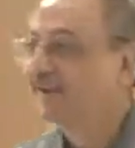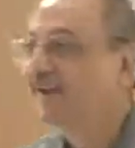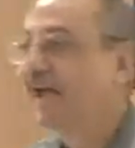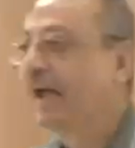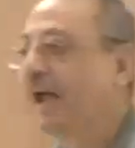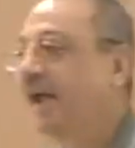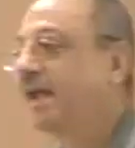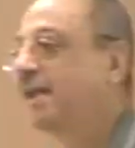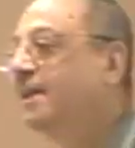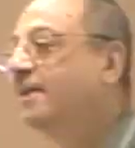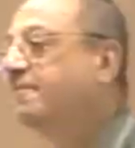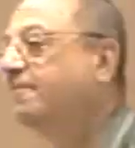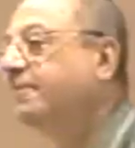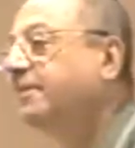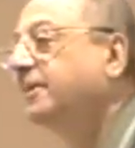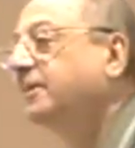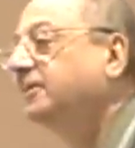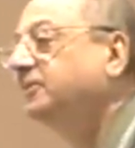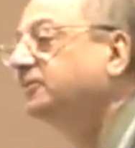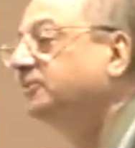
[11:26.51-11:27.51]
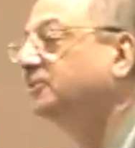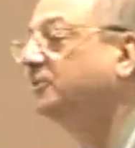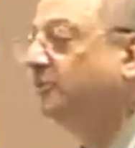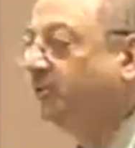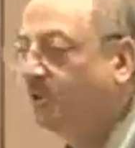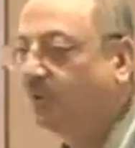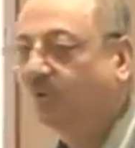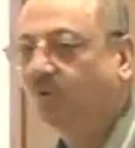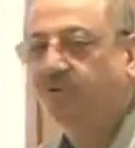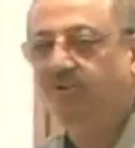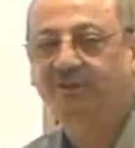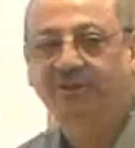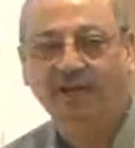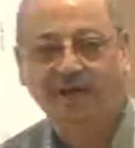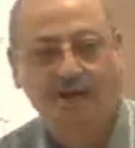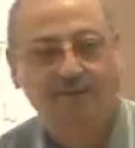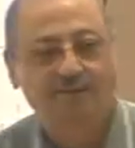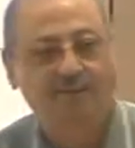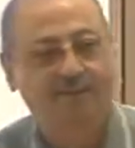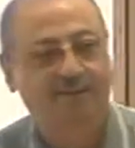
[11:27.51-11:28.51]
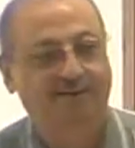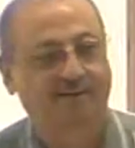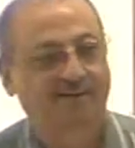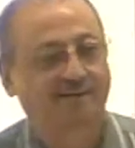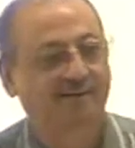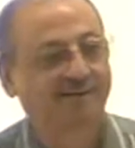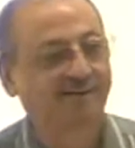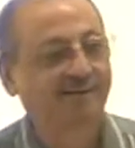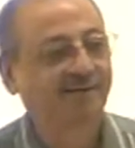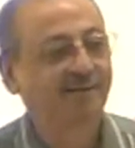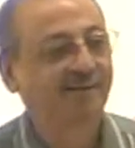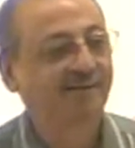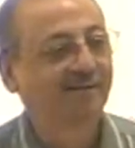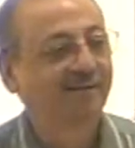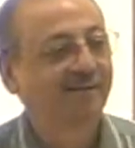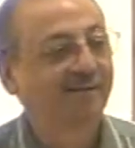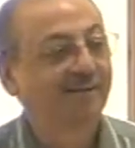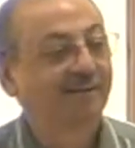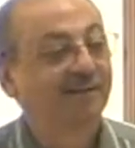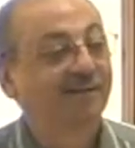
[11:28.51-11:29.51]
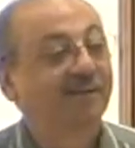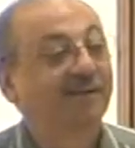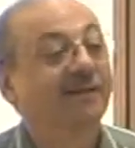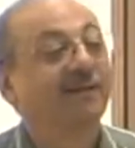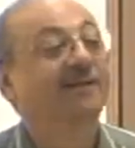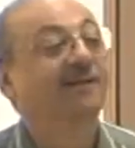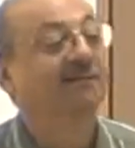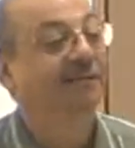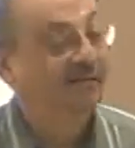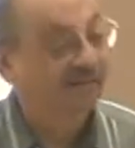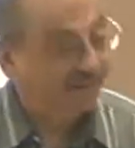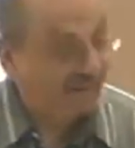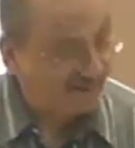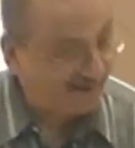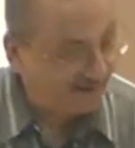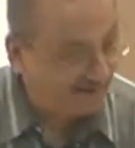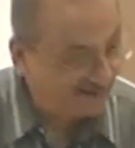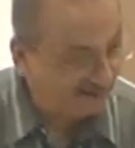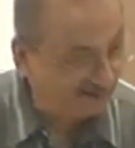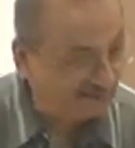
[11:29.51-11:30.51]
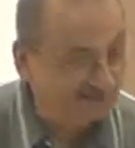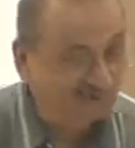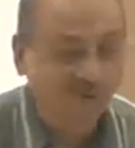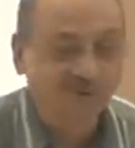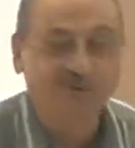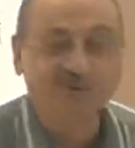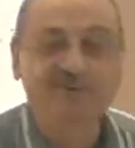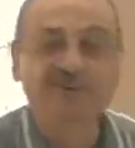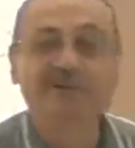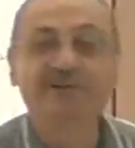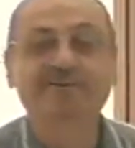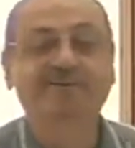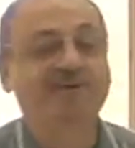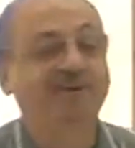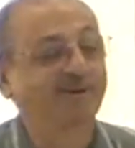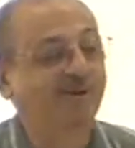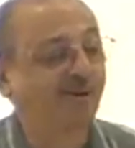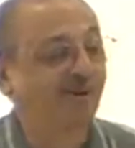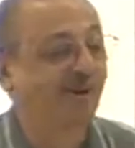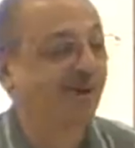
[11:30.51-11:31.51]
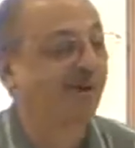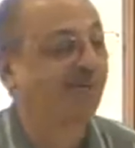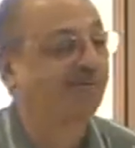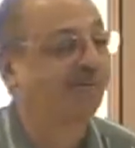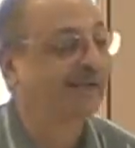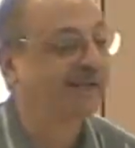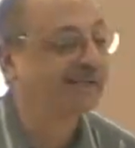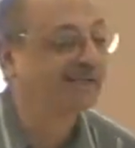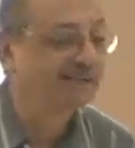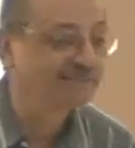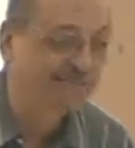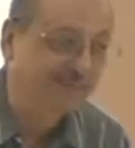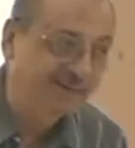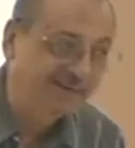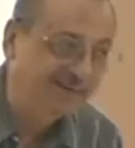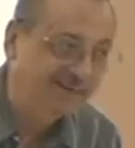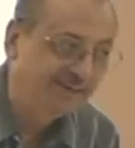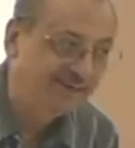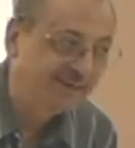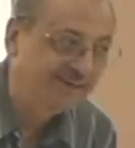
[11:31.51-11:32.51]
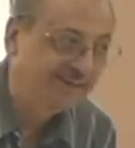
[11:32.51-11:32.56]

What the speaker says: And if it is news, khabar, then also it will always be